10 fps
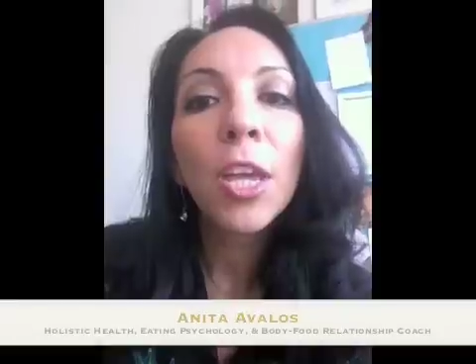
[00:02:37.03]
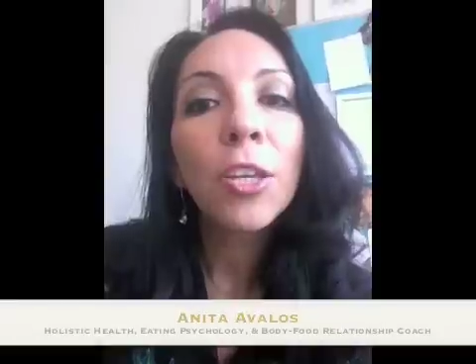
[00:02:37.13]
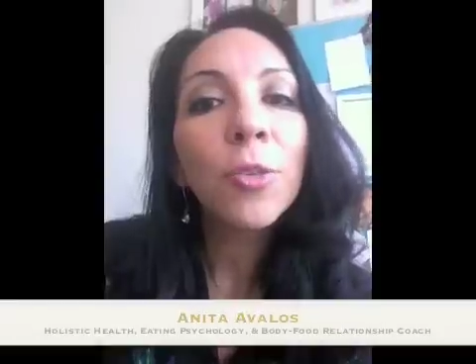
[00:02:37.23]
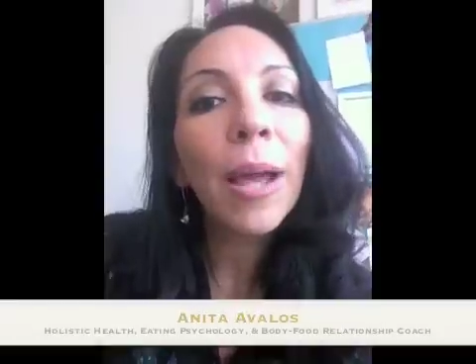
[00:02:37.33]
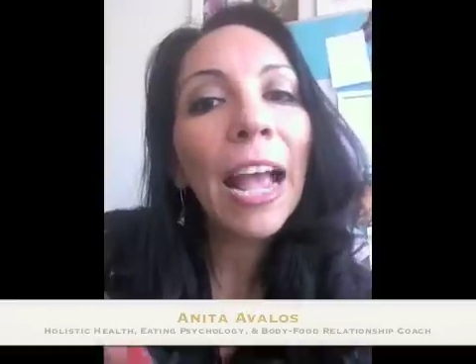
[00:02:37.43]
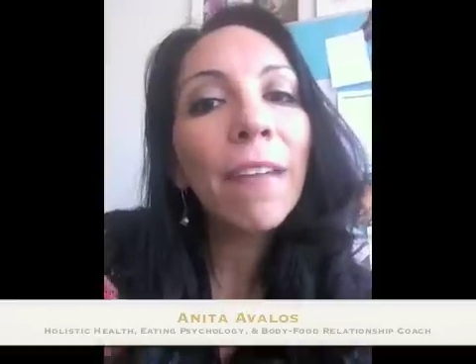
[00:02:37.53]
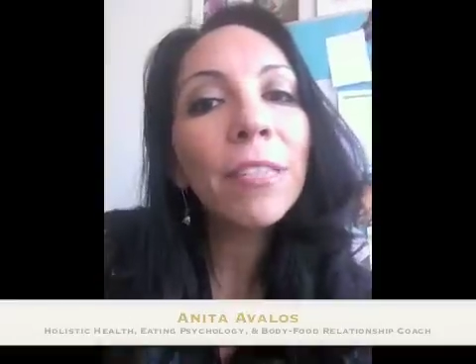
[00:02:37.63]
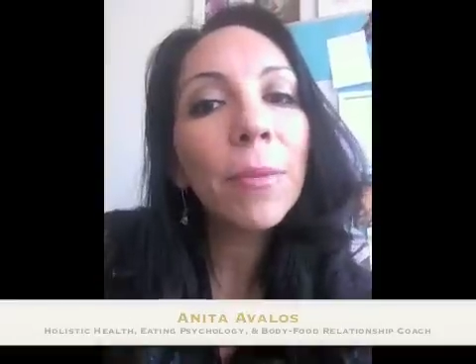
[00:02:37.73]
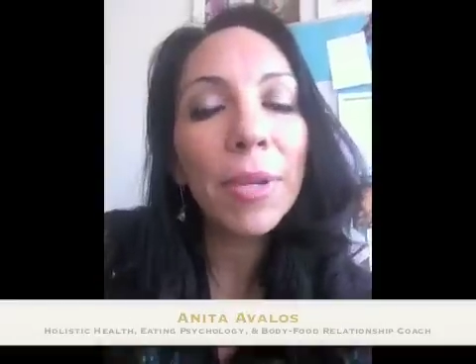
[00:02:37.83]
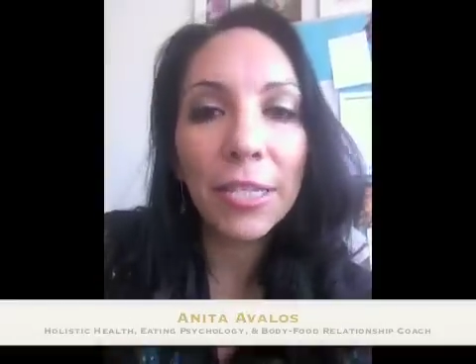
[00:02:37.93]
So I have
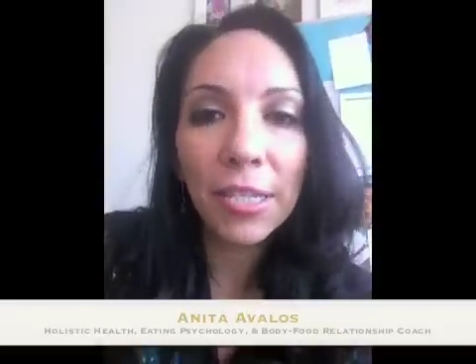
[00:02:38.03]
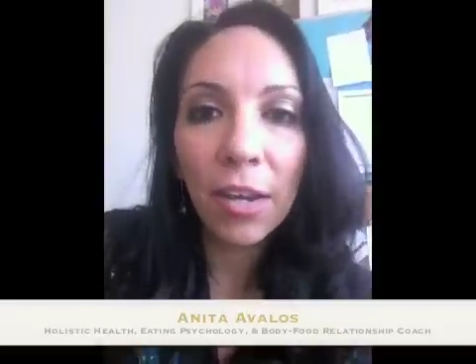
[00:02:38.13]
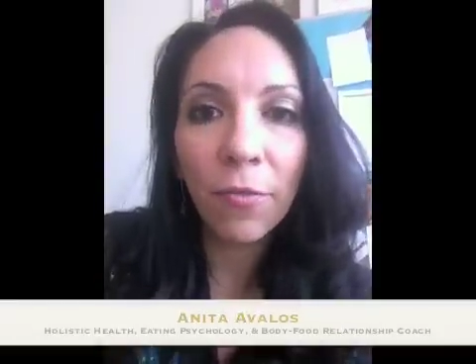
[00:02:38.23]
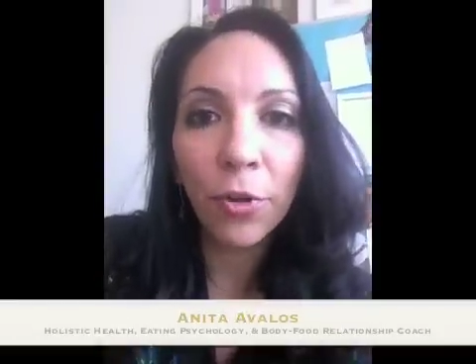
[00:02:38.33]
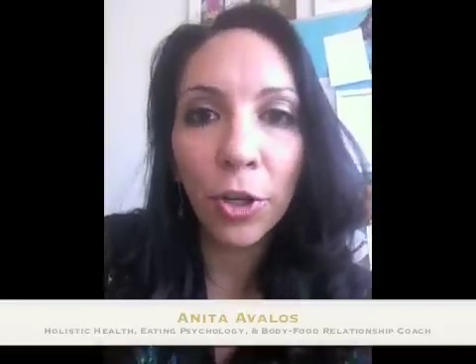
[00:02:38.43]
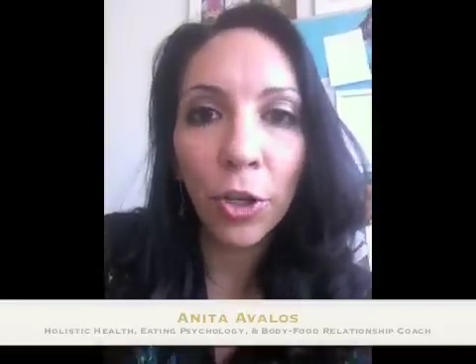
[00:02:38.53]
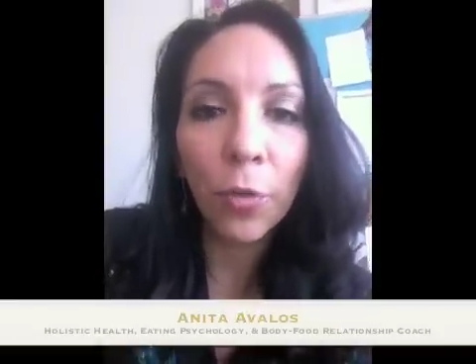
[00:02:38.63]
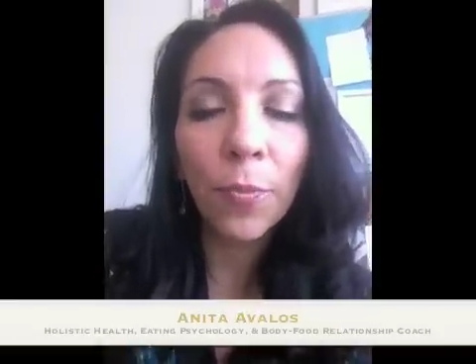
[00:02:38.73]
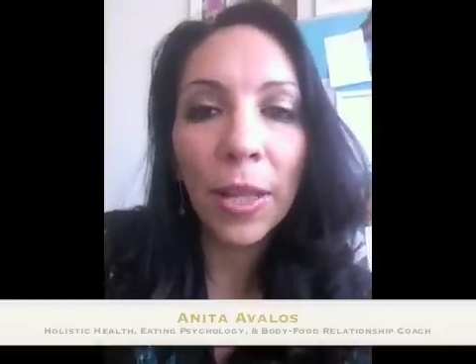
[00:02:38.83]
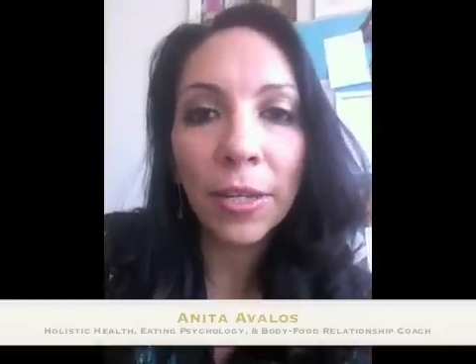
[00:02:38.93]
some insight for
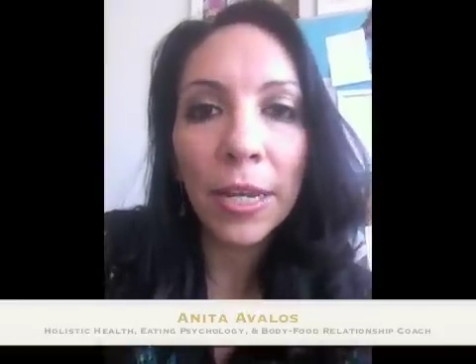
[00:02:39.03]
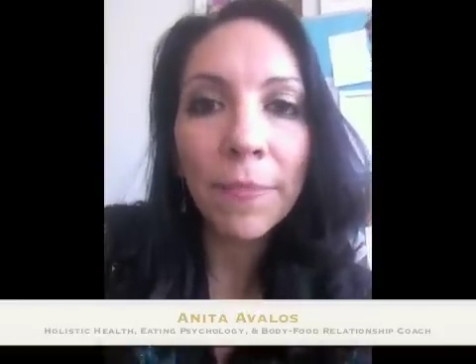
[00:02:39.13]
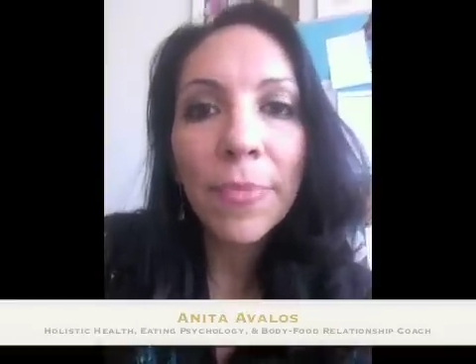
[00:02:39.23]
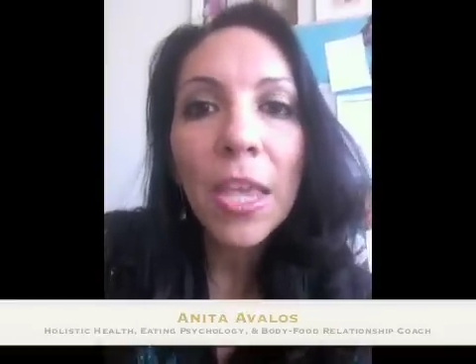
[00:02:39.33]
you, Melanie.